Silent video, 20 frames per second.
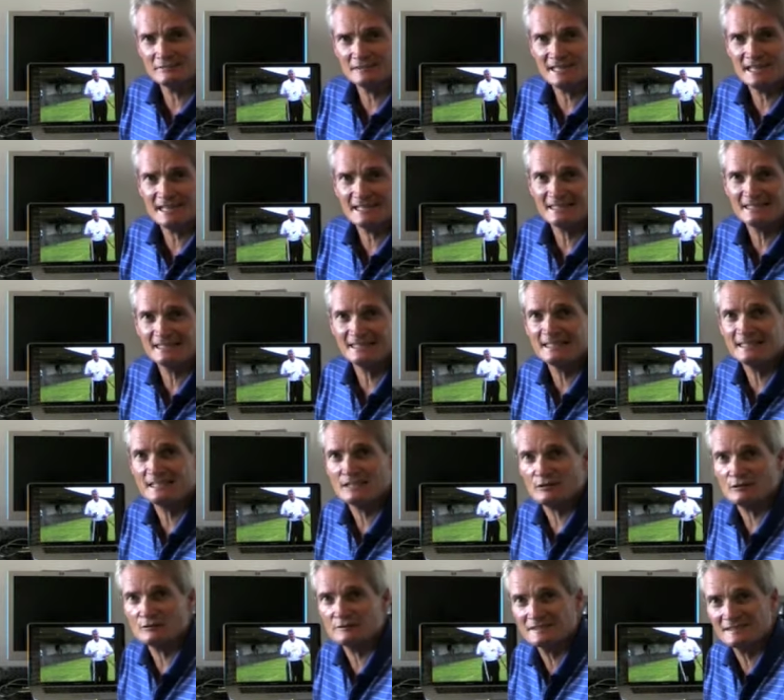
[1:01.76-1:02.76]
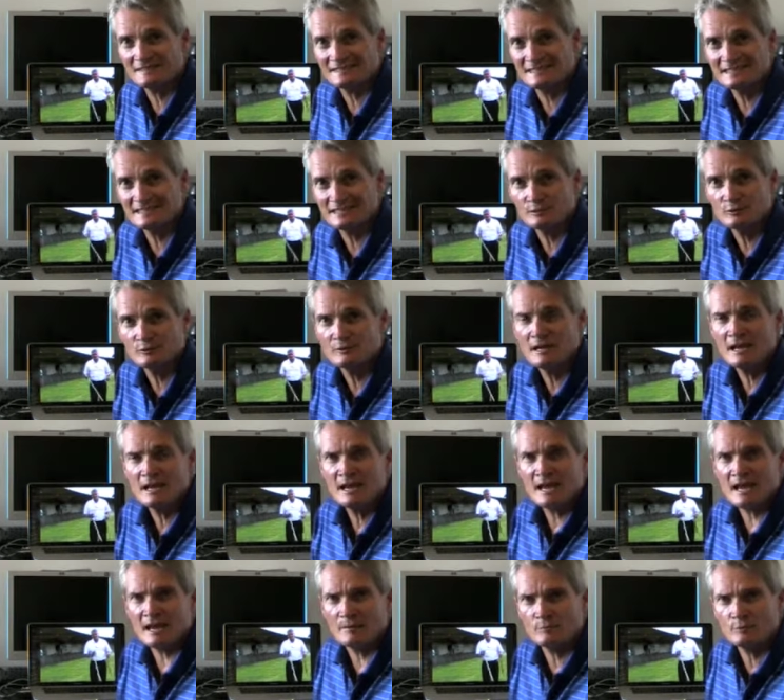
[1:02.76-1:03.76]
of technique, of skill,
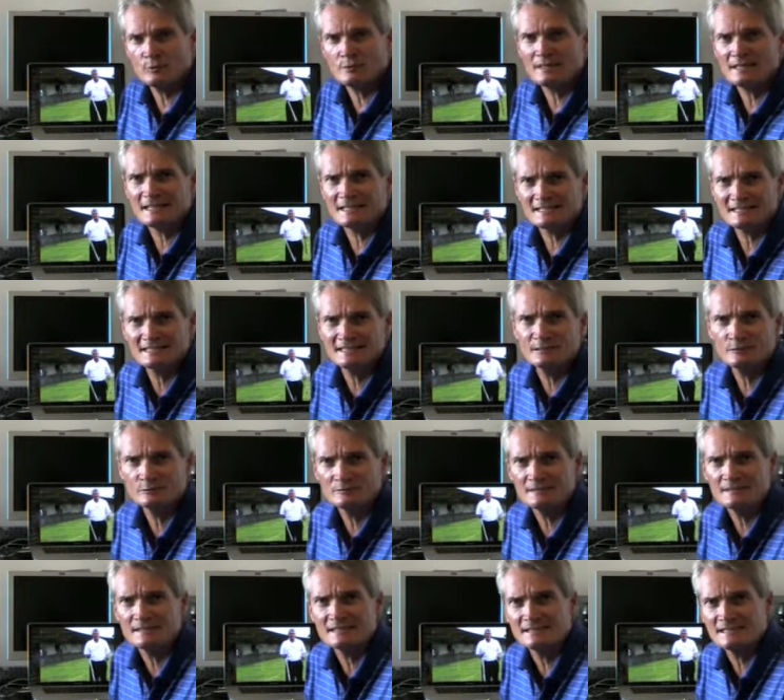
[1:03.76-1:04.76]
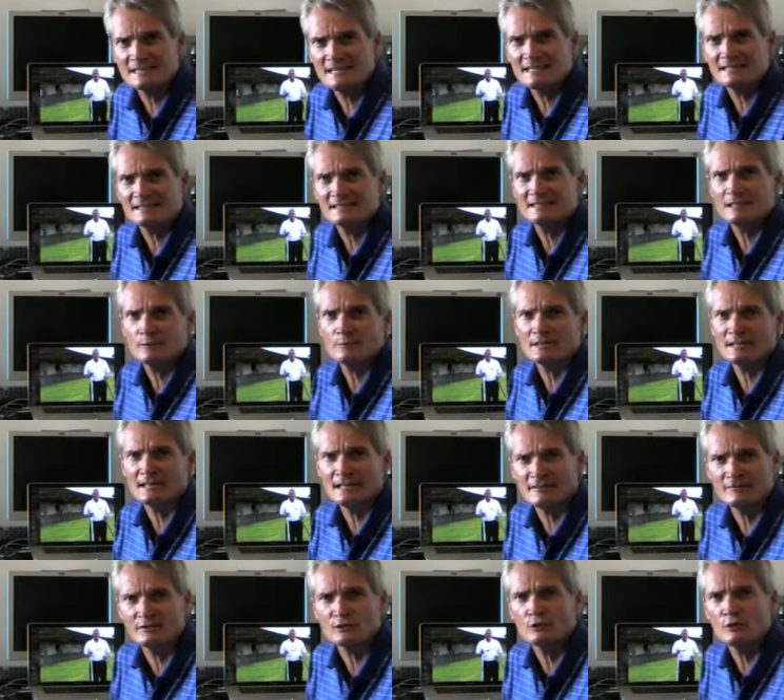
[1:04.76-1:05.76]
and putting that skill to the test so we can
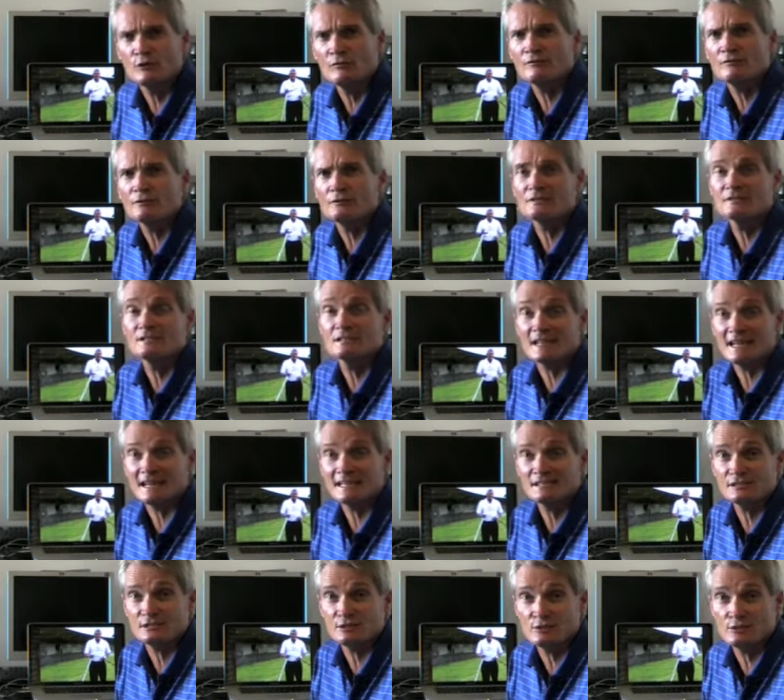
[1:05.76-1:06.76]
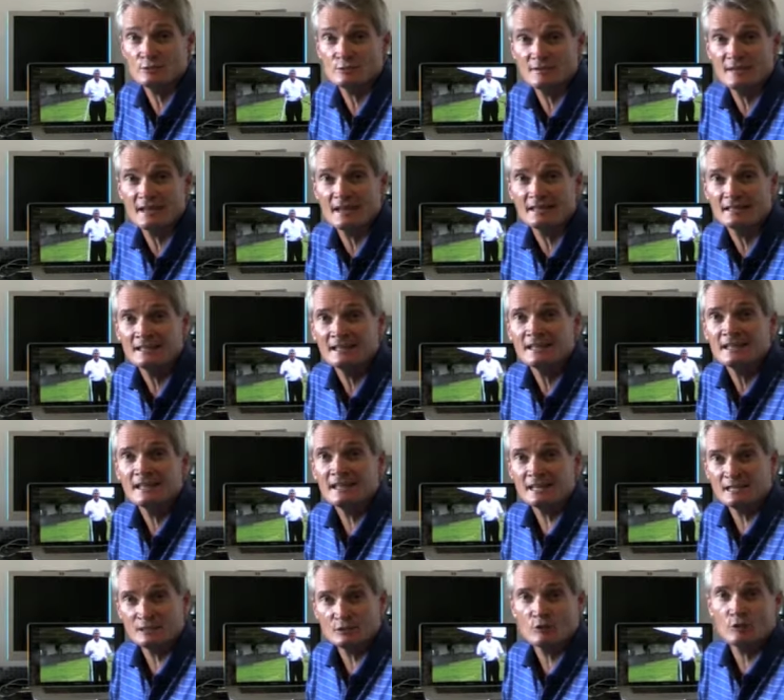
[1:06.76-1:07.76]
have the confidence to execute that
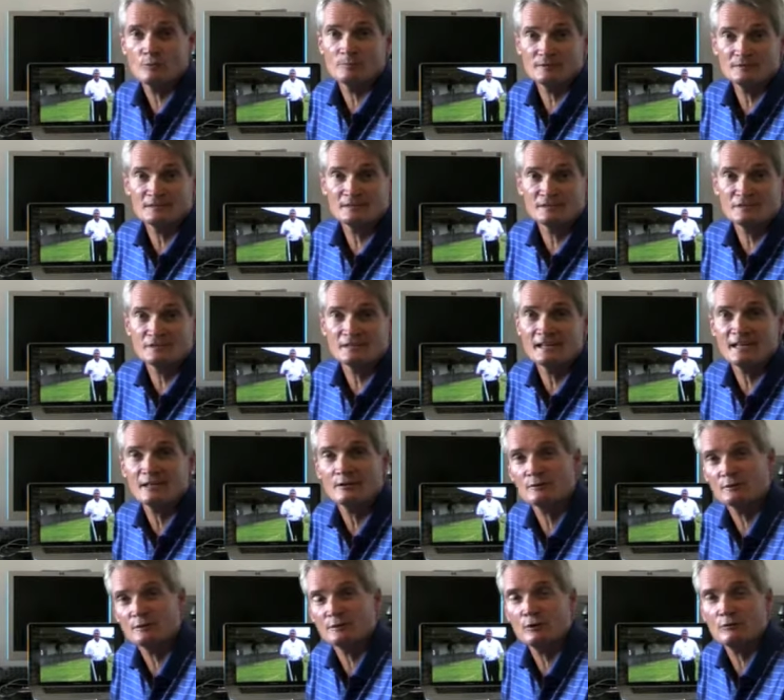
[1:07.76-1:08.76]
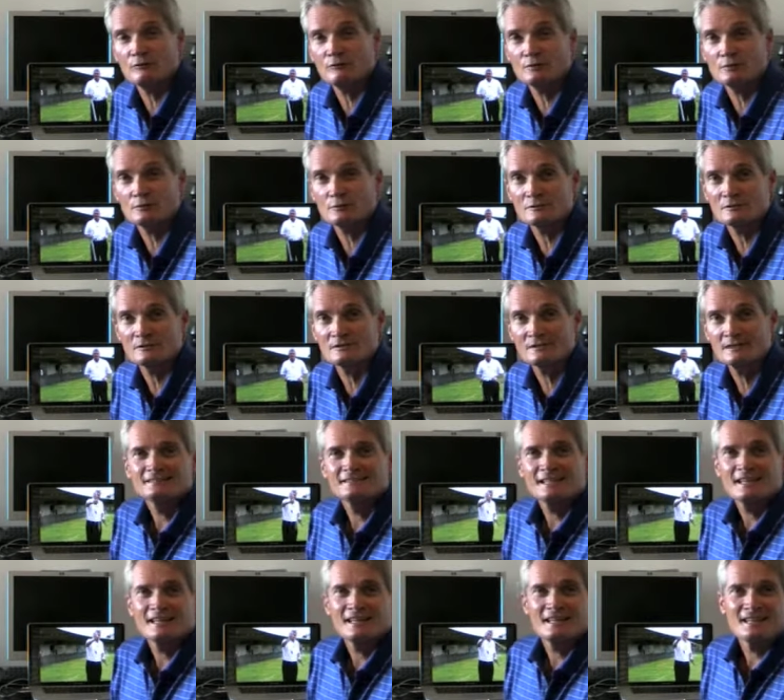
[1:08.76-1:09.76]
in competition out on the golf course.
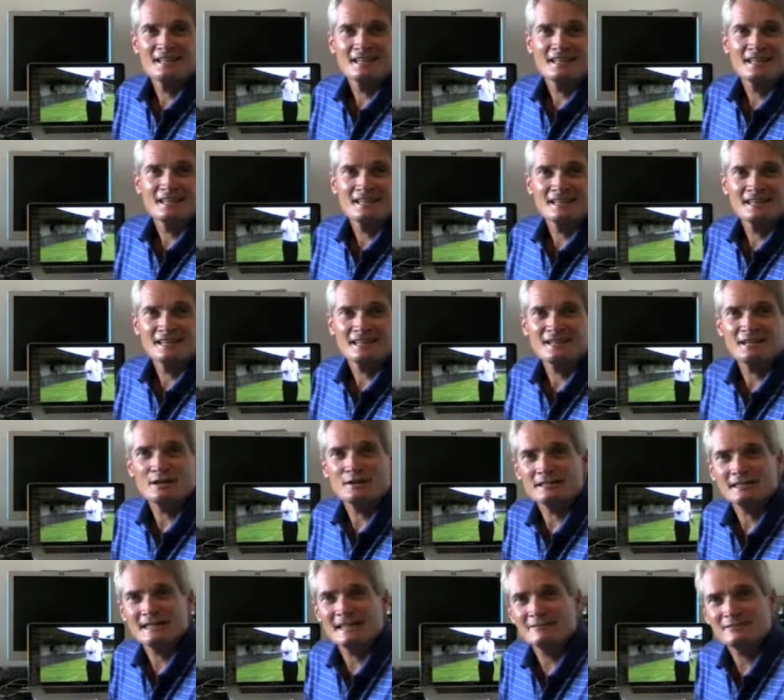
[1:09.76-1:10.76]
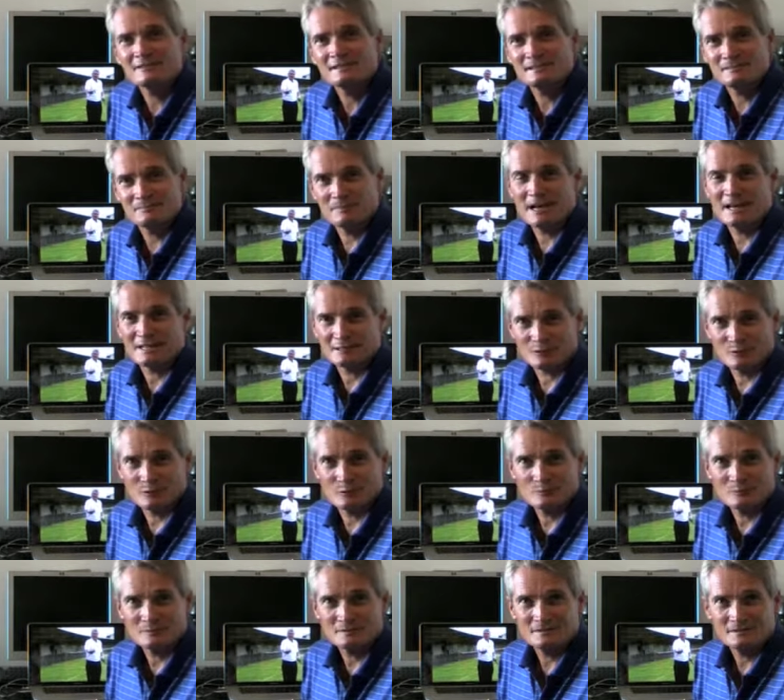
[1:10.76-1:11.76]
Then I cover SMART
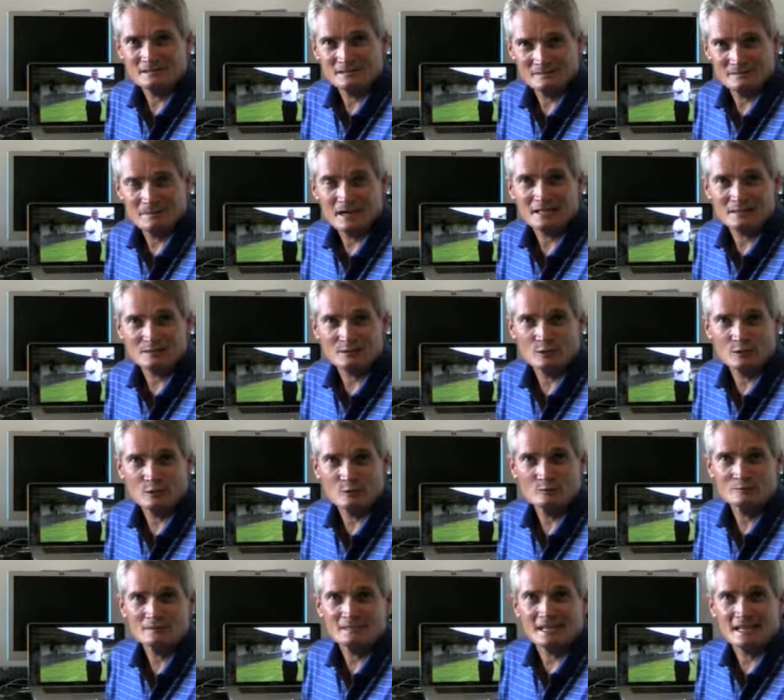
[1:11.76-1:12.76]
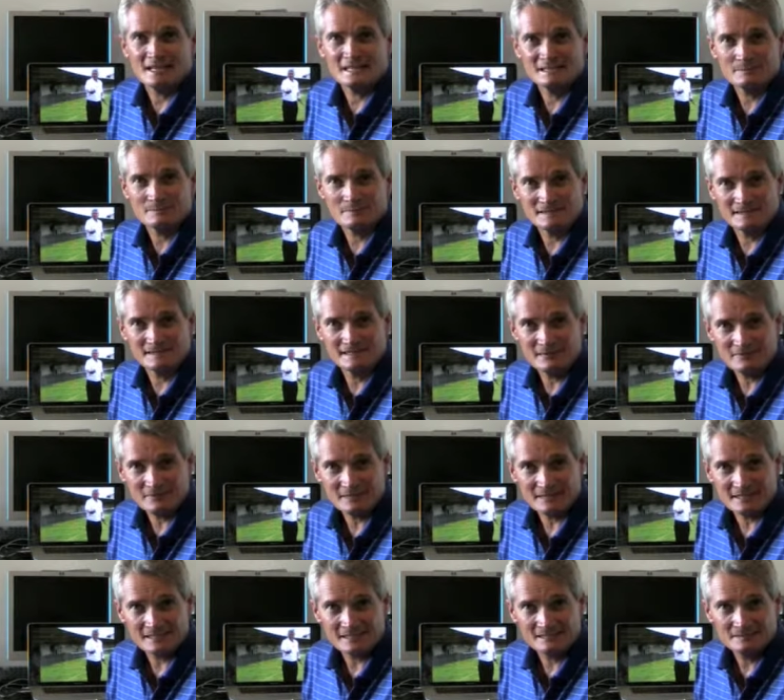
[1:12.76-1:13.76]
goals. SMART goals are
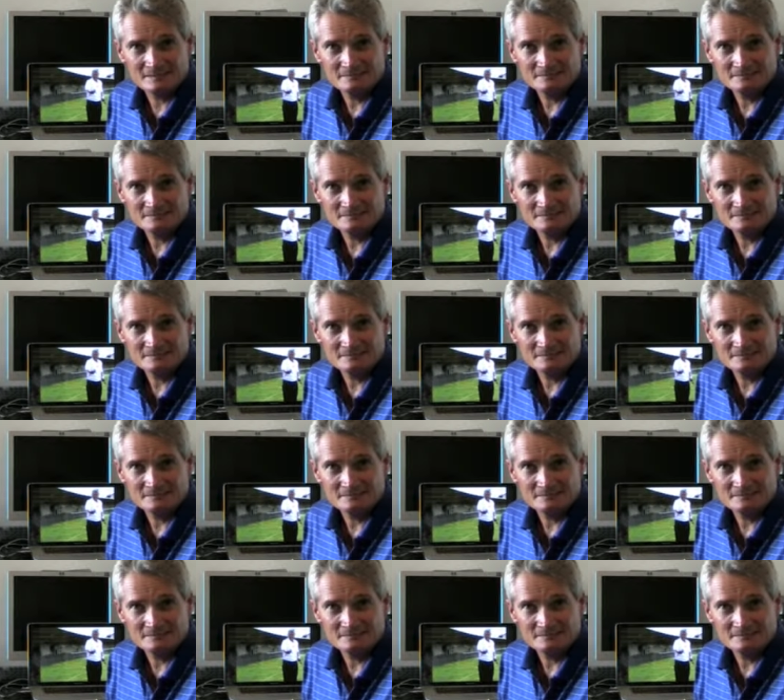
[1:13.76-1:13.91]
specific,